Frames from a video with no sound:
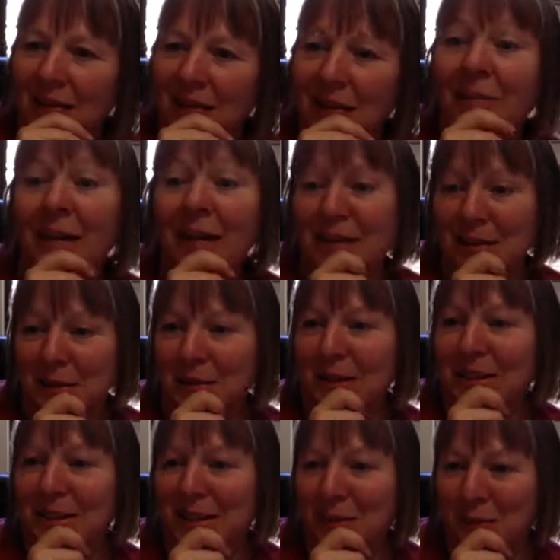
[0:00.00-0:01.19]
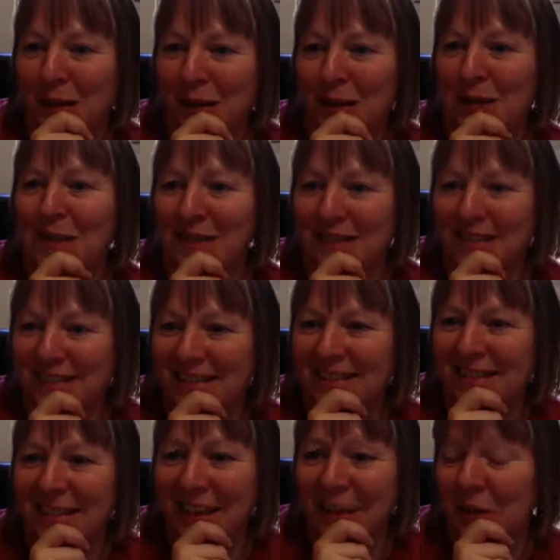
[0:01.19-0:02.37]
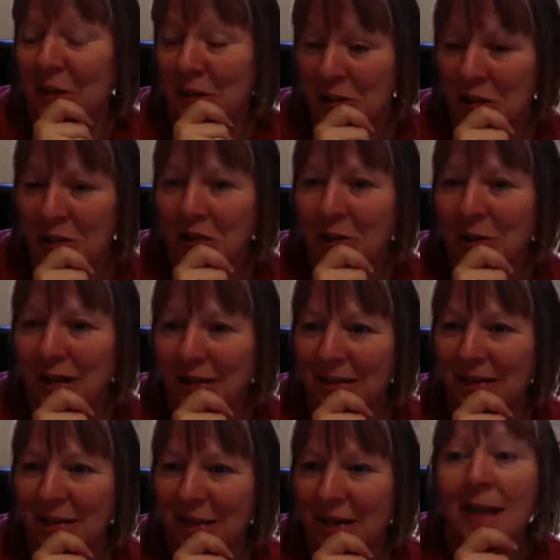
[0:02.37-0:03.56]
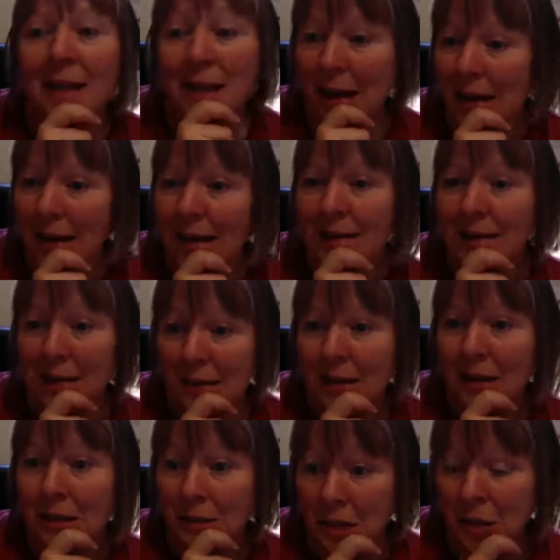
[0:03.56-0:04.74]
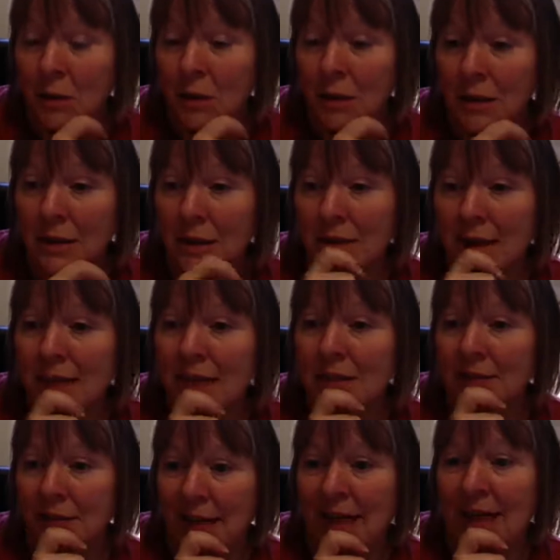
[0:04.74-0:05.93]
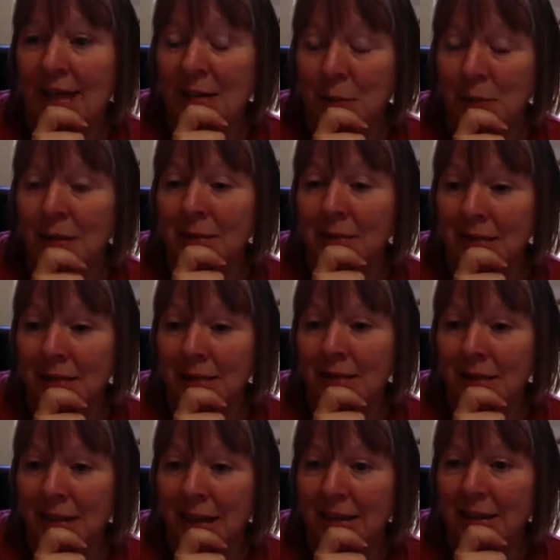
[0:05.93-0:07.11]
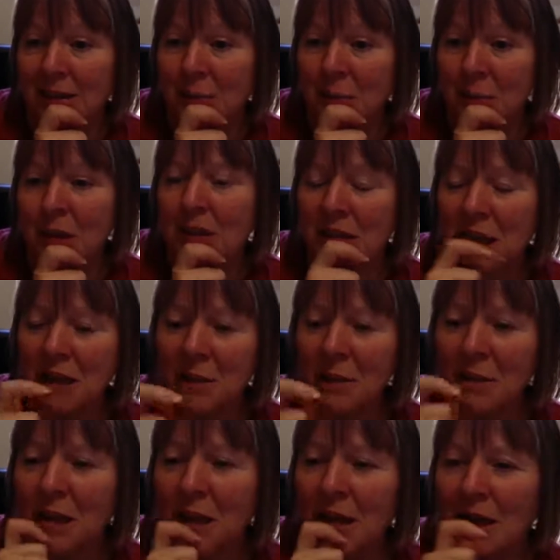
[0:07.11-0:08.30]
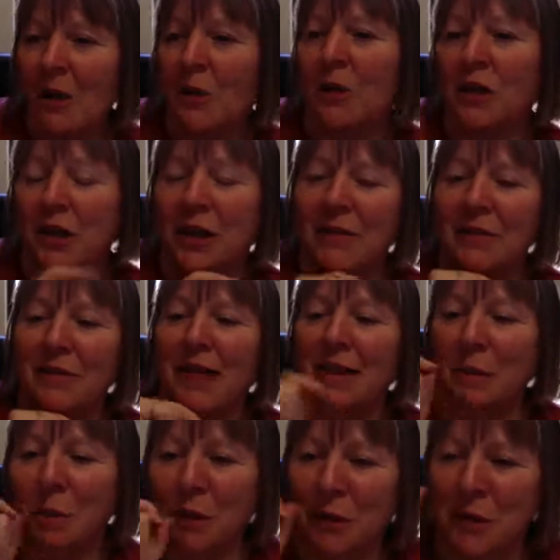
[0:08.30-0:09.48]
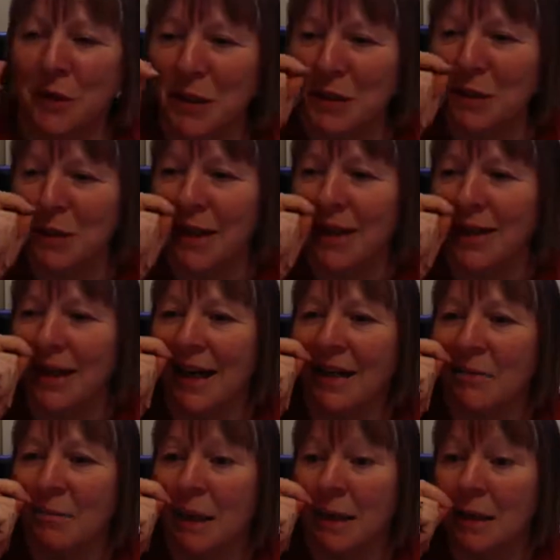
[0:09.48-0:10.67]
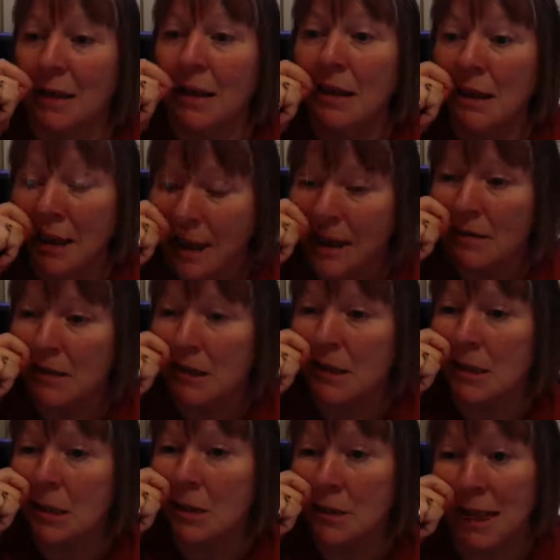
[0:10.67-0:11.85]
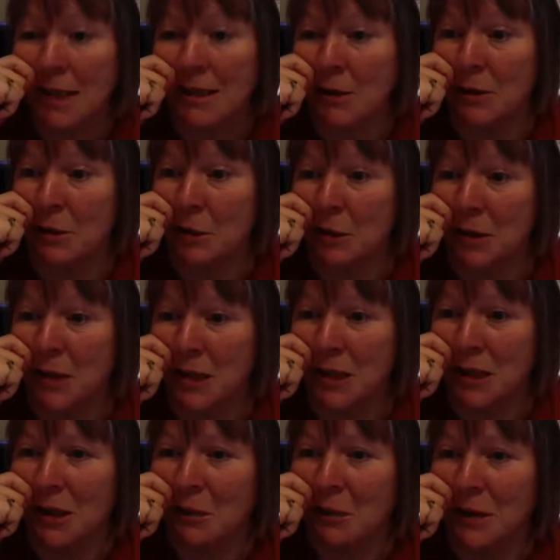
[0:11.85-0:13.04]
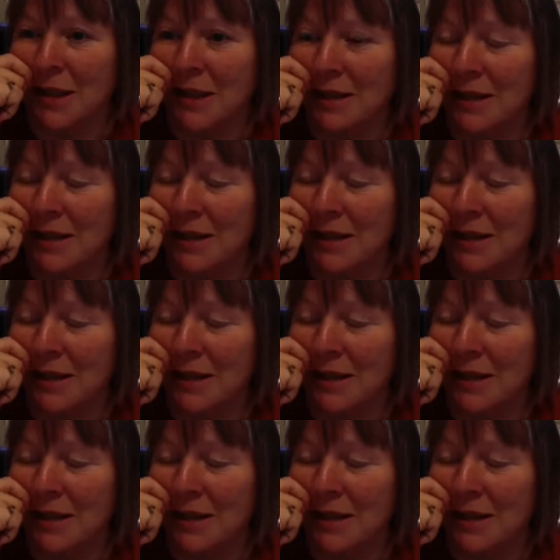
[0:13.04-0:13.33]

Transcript: You've had a square to your Mars. Yeah, you can talk about that. Yeah, do look at the dates for that as well, Jenna. But start, because you haven't had the Pluto square. Yeah, start. That's a good one to start with.